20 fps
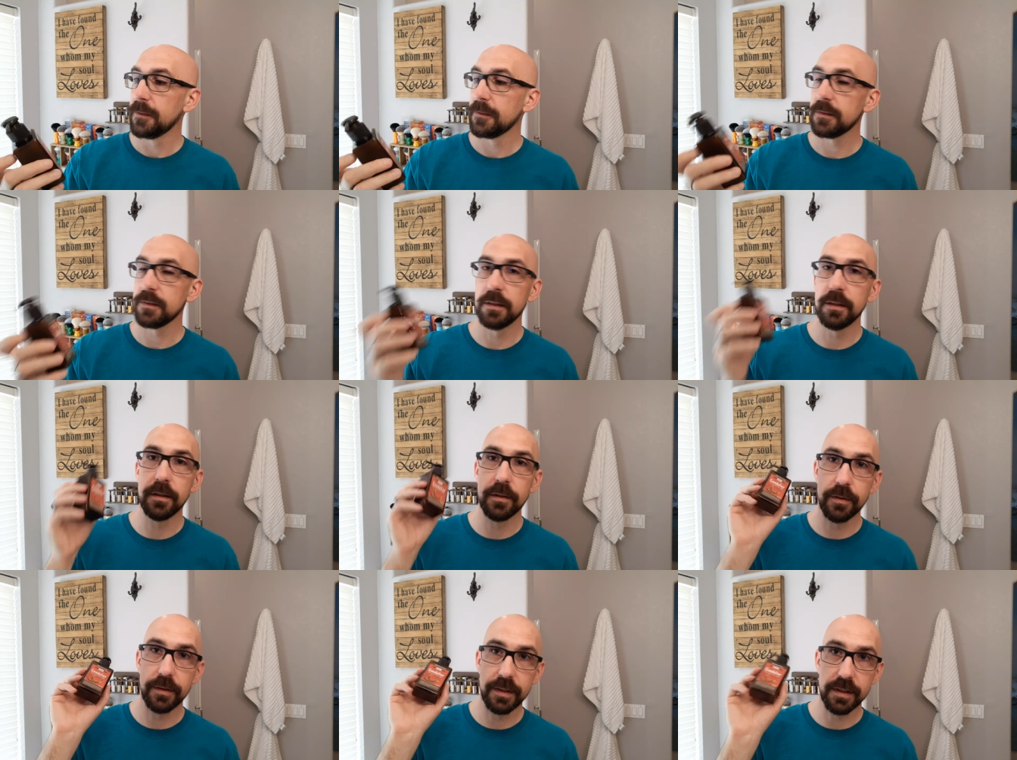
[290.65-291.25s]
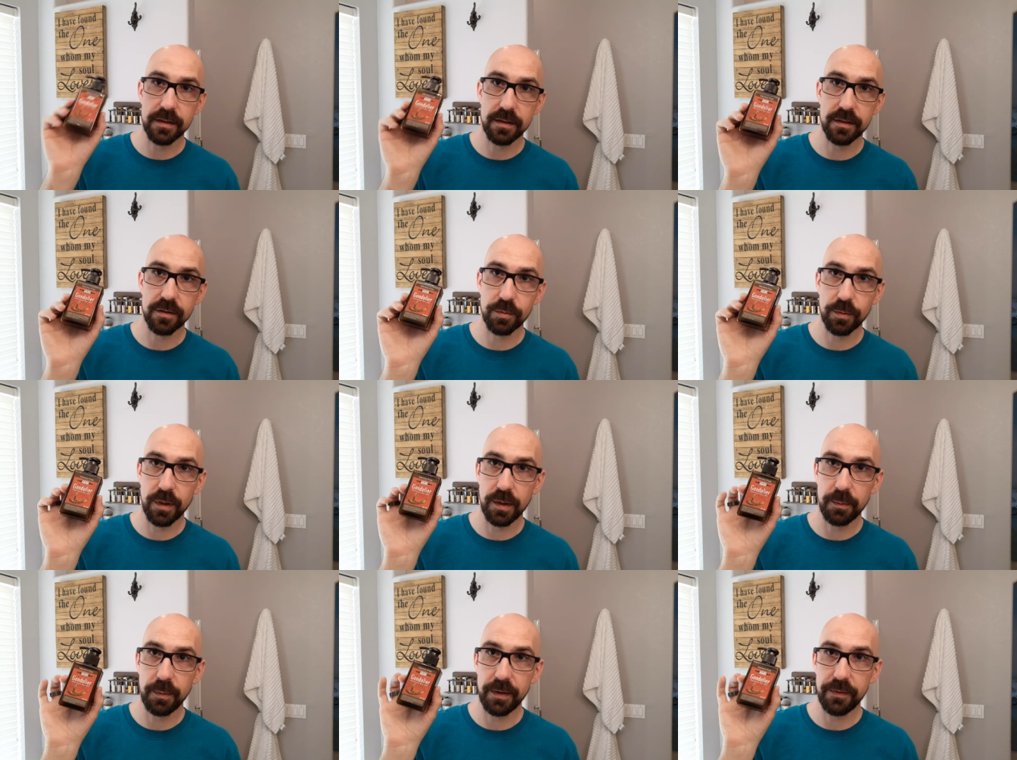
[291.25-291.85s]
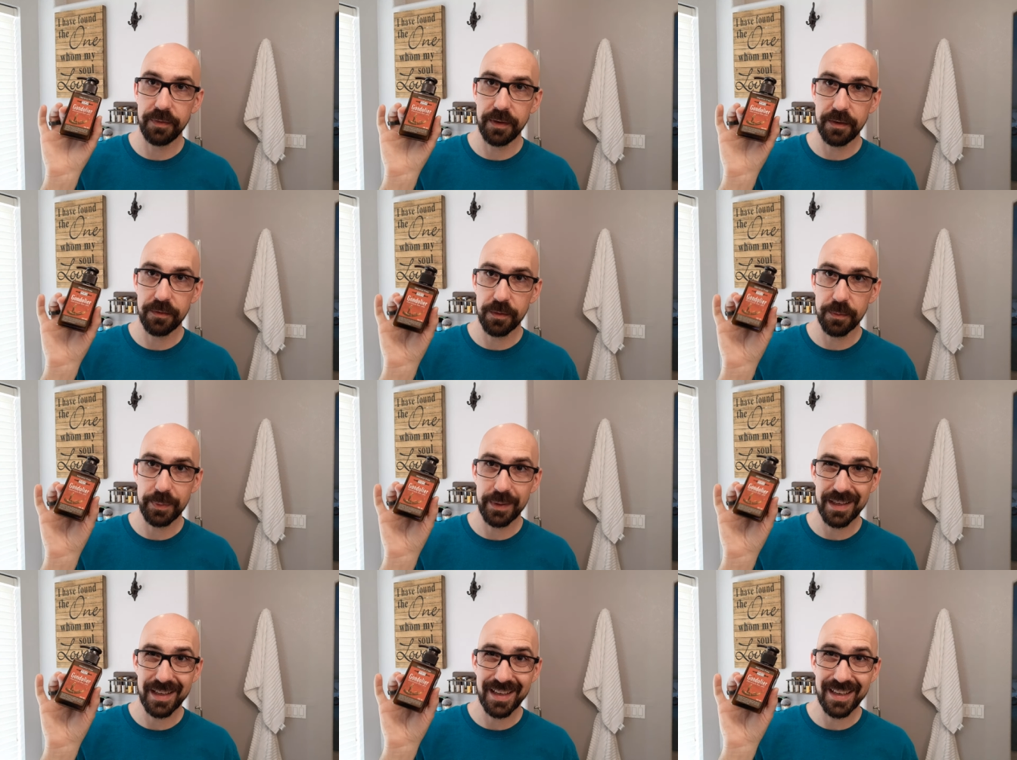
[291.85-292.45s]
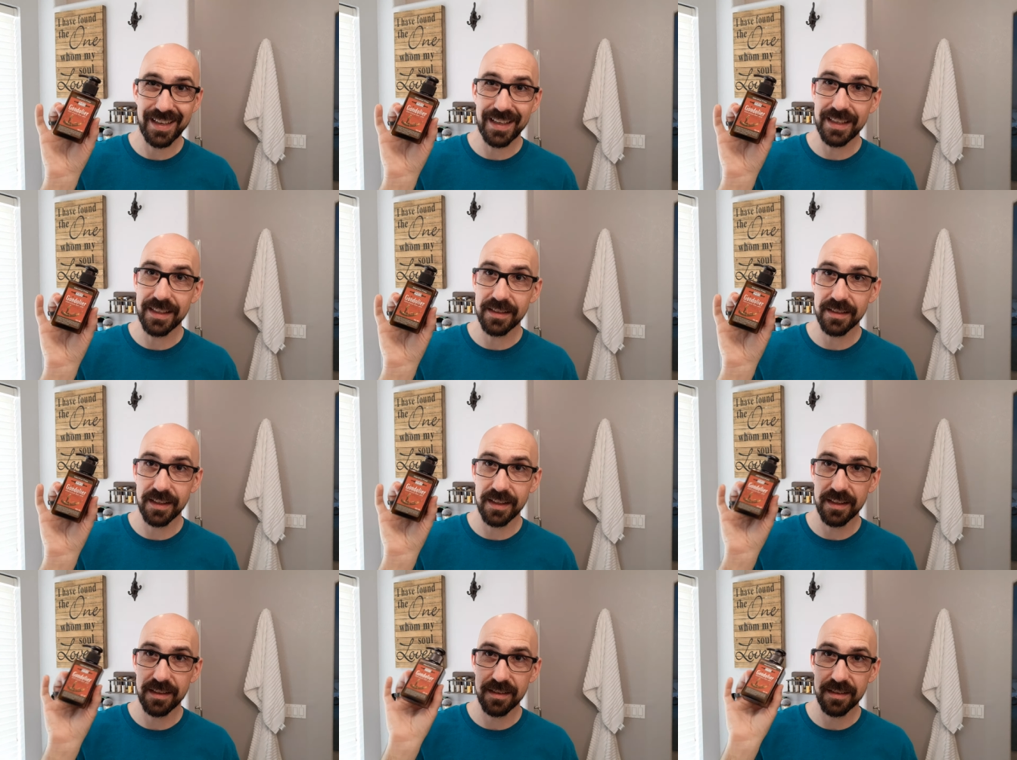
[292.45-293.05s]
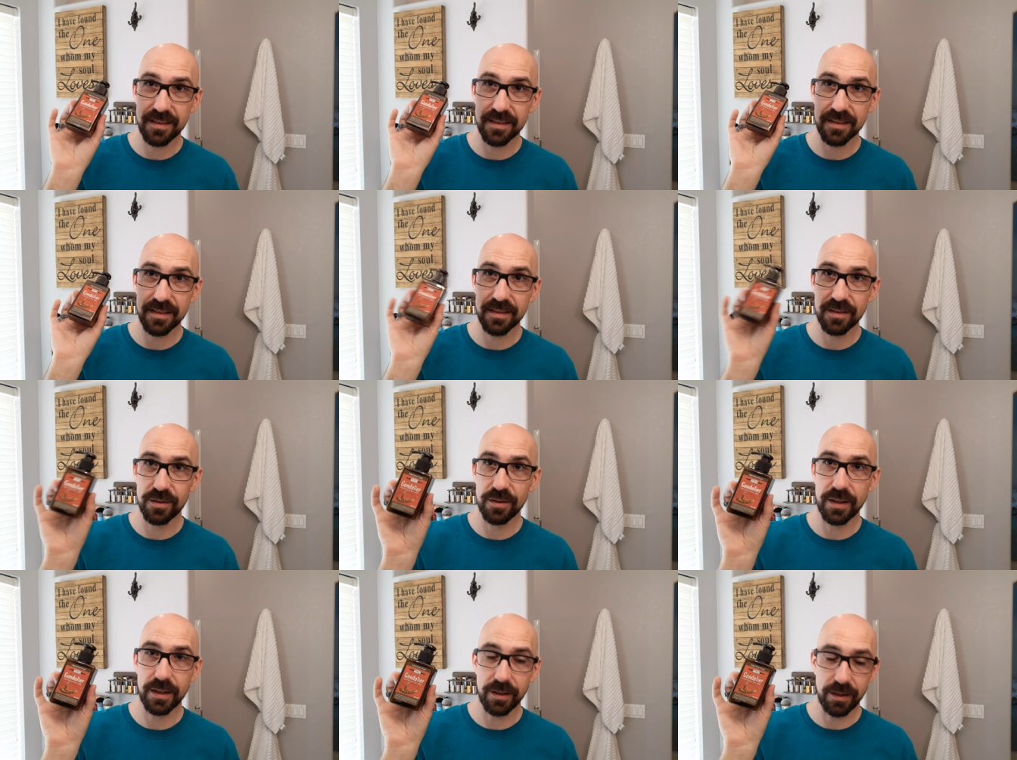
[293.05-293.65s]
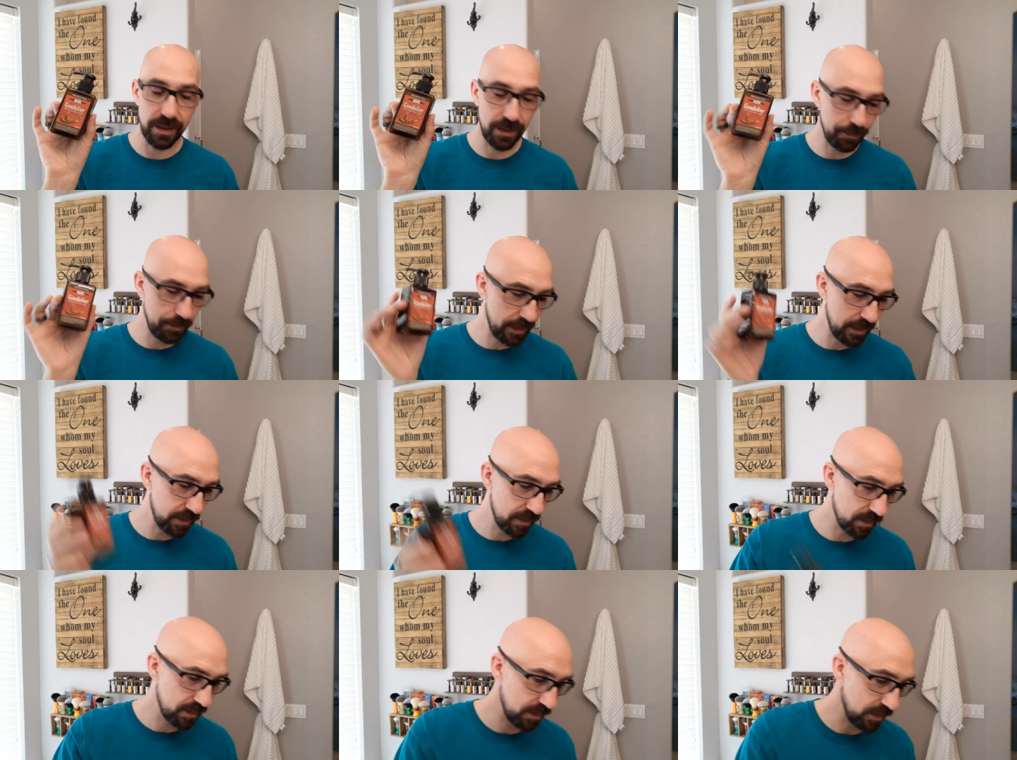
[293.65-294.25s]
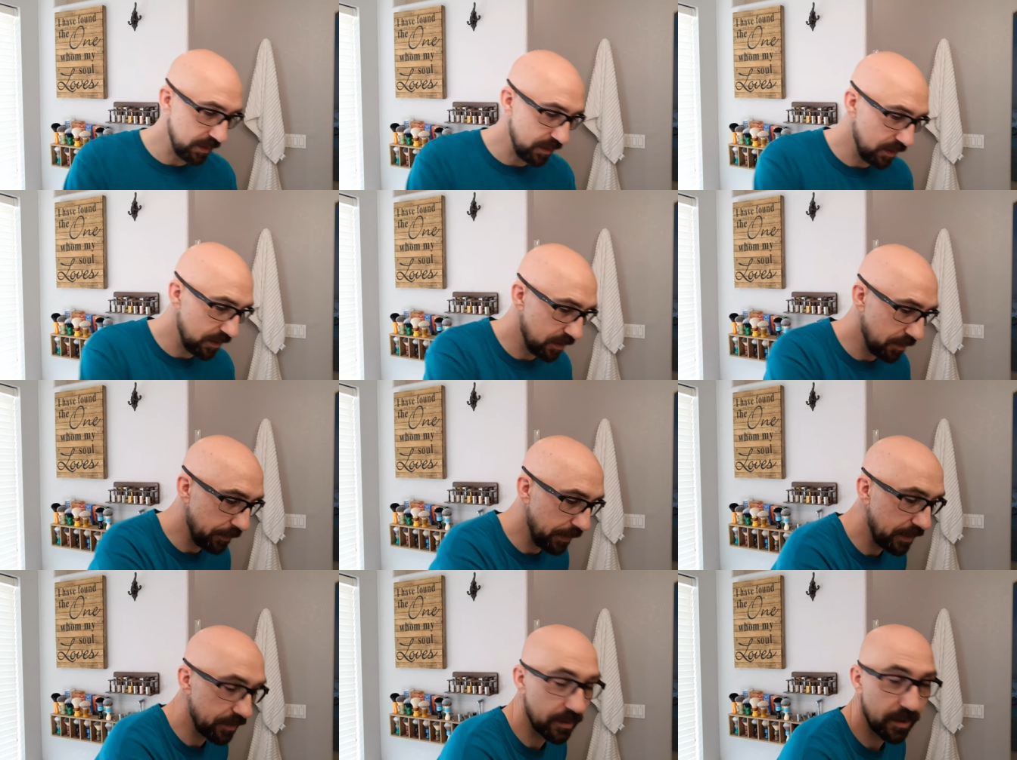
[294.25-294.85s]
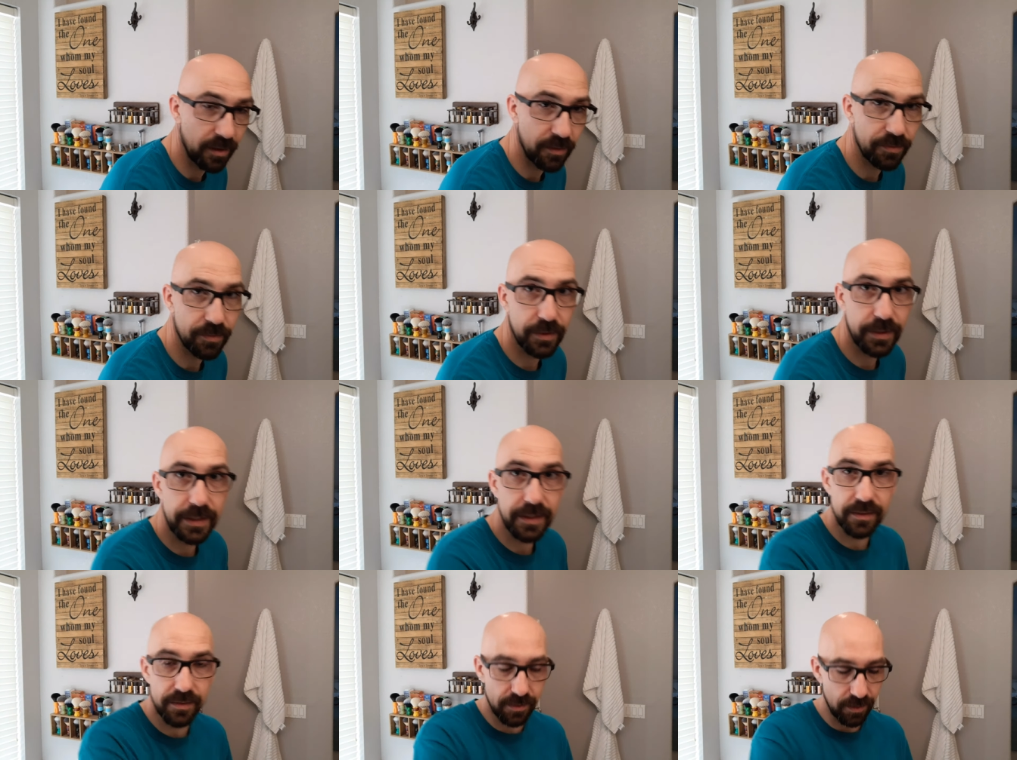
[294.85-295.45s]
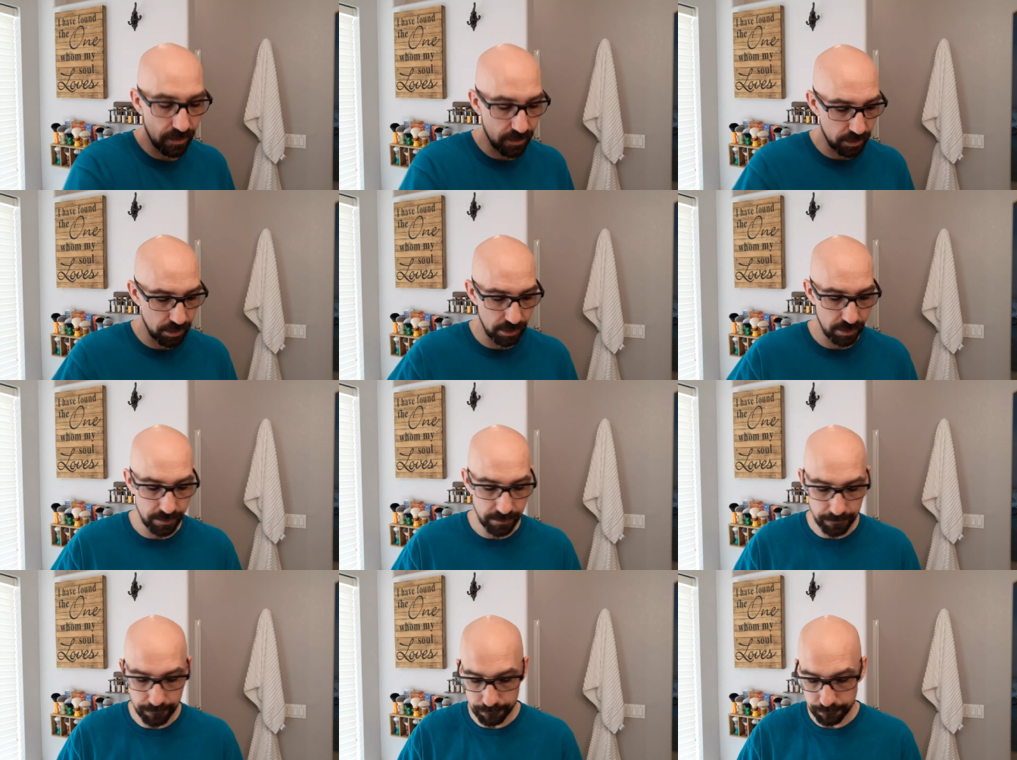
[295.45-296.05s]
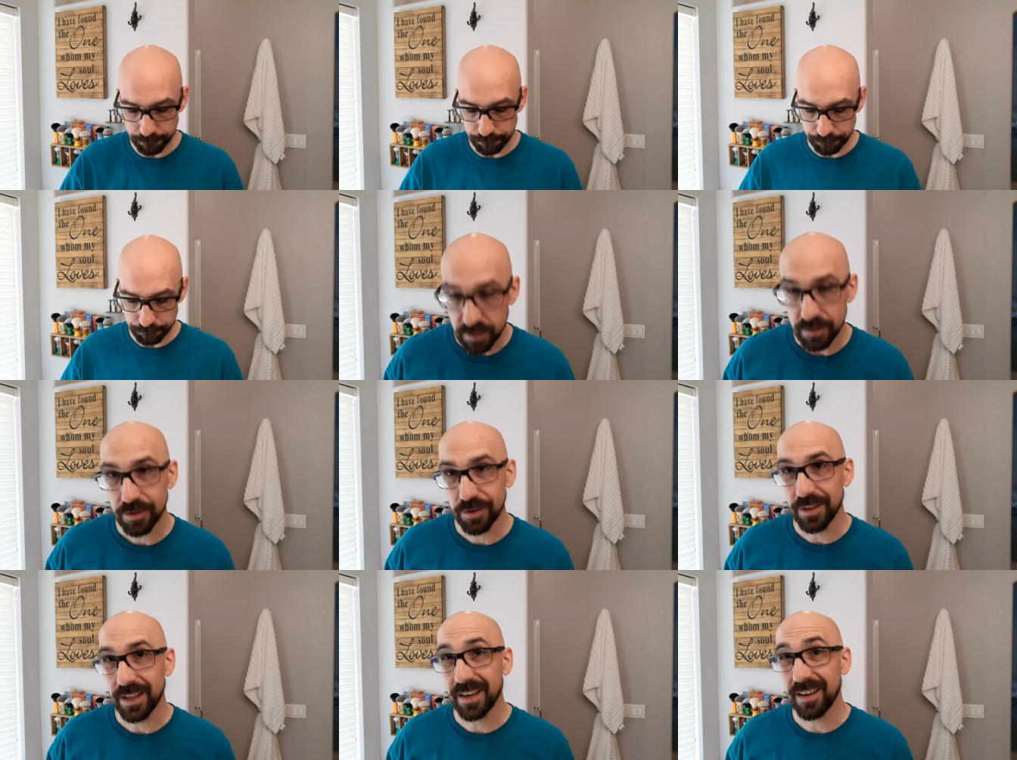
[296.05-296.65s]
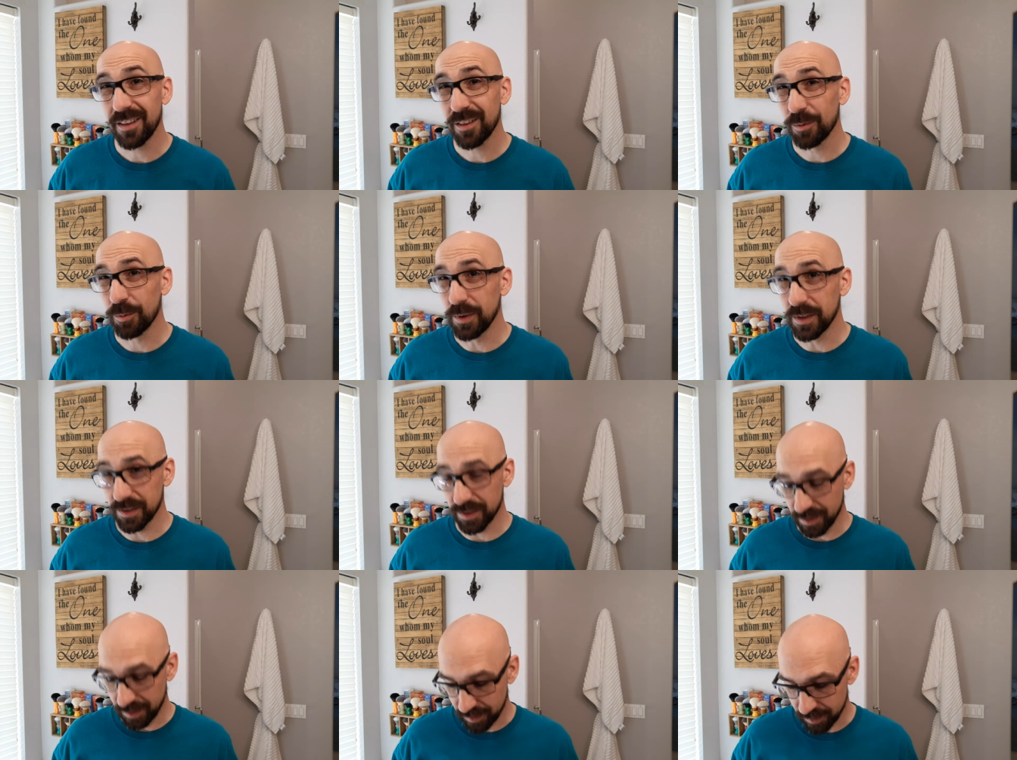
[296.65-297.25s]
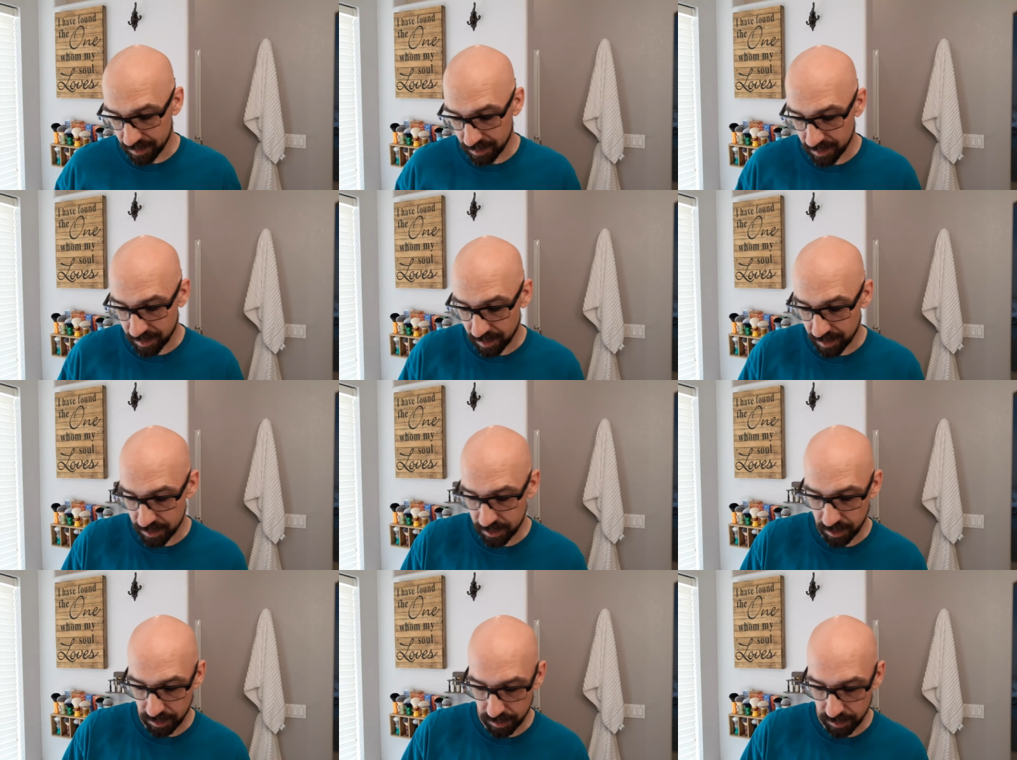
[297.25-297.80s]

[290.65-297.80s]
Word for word: So this is one of my favorite P A A scents. So I grabbed this in the menthol free Star Jelly. So that other one's another Star